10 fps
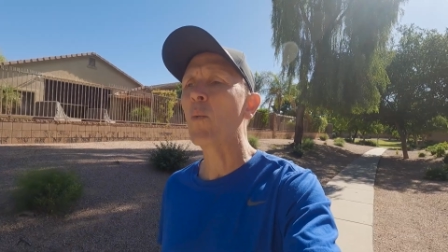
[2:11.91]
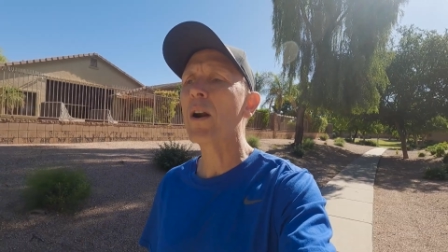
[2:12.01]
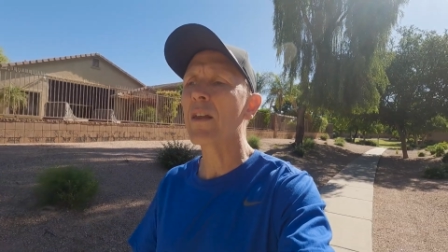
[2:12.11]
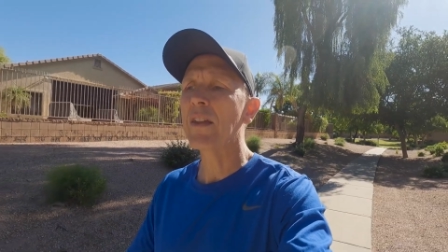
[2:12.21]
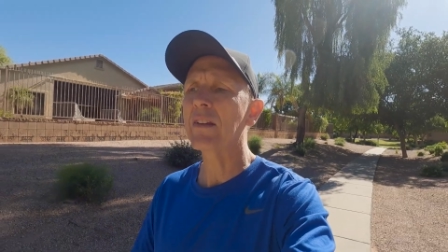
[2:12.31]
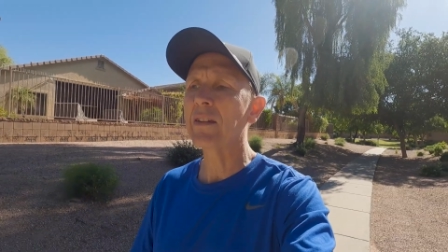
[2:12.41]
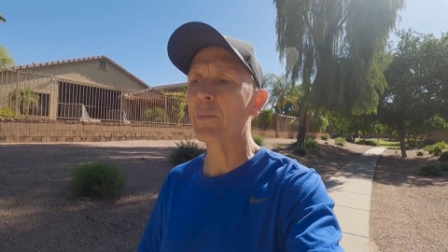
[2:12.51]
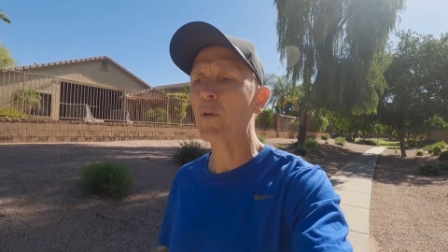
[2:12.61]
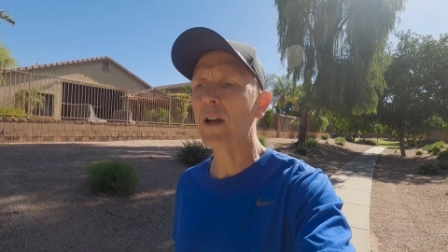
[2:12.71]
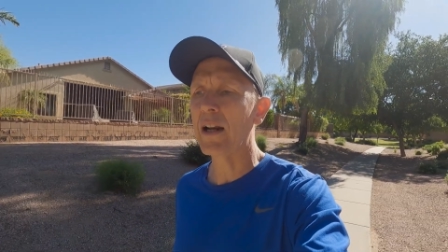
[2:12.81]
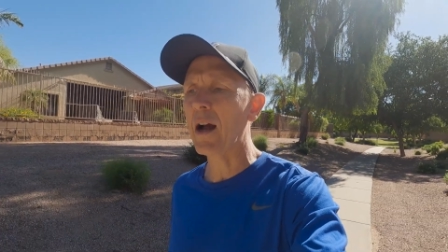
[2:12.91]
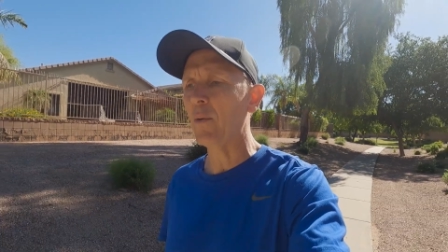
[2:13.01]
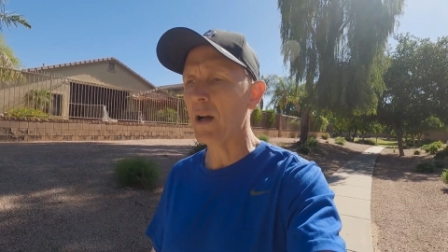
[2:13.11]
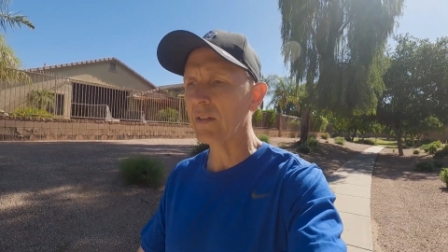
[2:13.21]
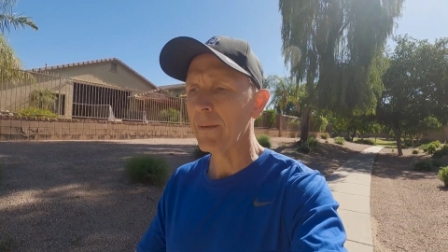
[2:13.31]
And one of the things he pointed
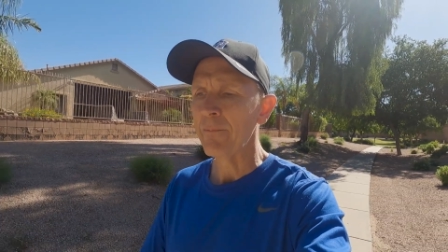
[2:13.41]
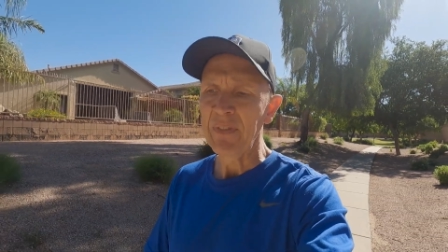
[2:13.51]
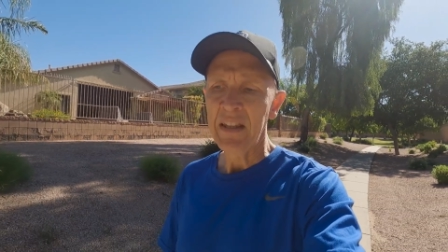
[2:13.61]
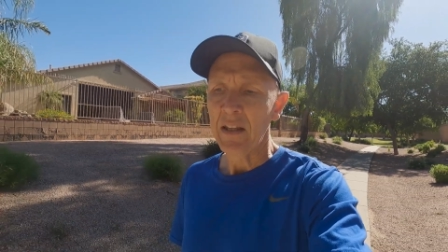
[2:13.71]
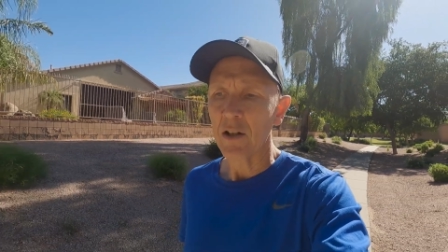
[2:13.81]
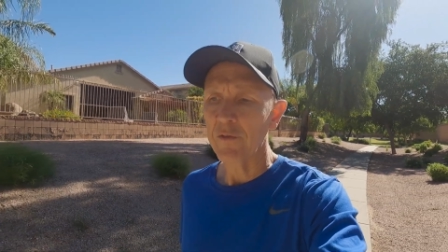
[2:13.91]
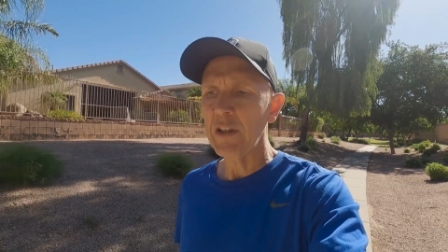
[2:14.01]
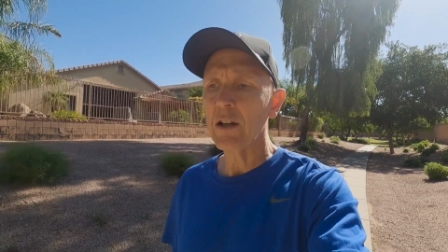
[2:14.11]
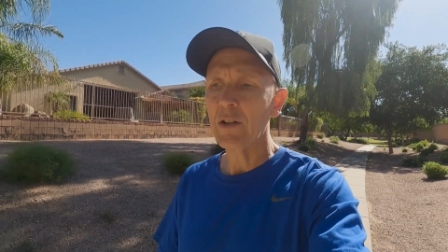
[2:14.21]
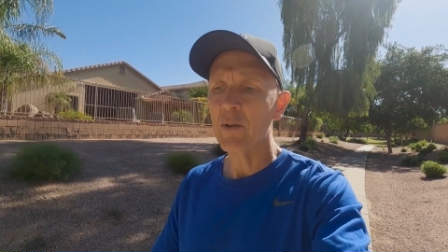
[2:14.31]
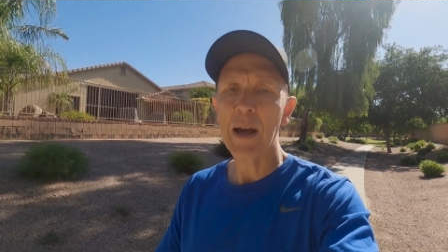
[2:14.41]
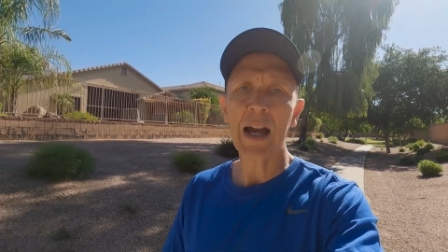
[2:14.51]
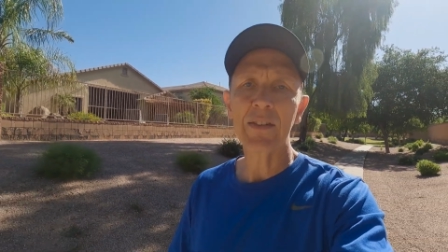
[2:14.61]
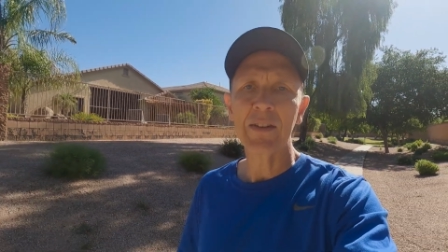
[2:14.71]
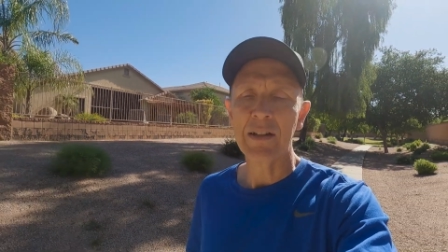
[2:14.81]
out was your V O two
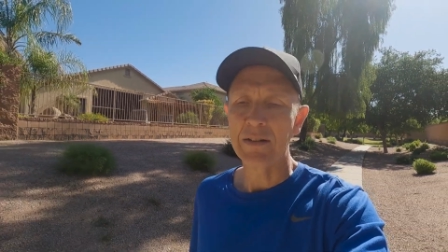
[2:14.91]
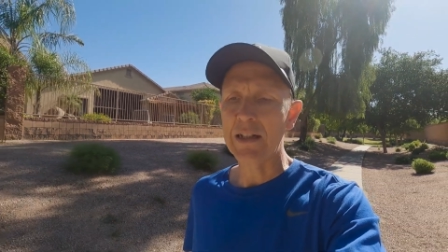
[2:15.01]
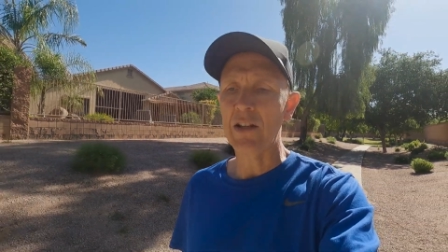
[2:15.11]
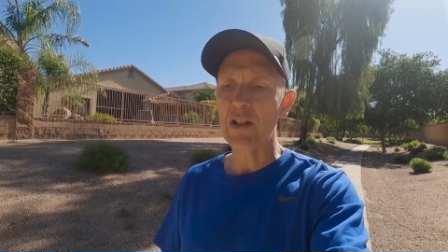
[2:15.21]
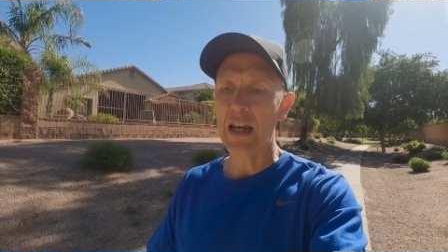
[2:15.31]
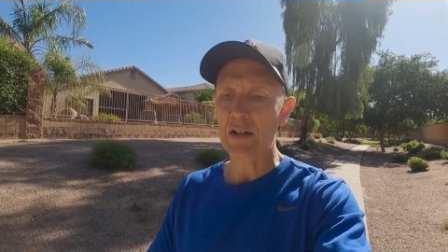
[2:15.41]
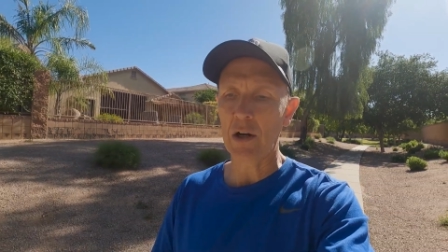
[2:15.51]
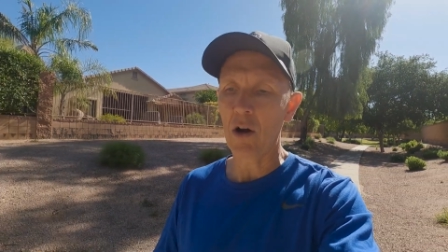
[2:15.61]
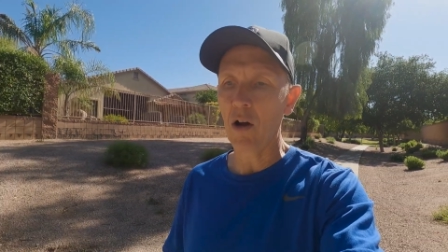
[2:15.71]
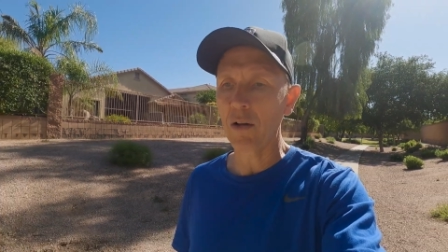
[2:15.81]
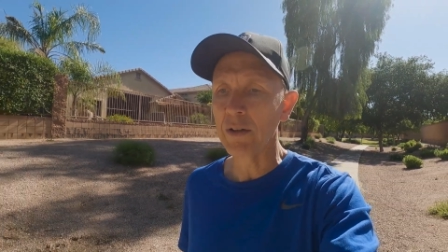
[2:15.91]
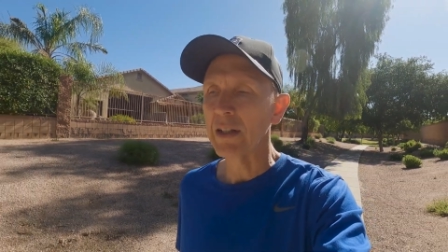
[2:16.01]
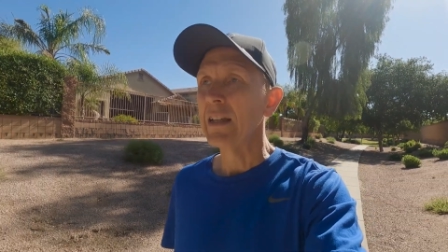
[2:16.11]
max didn't change at all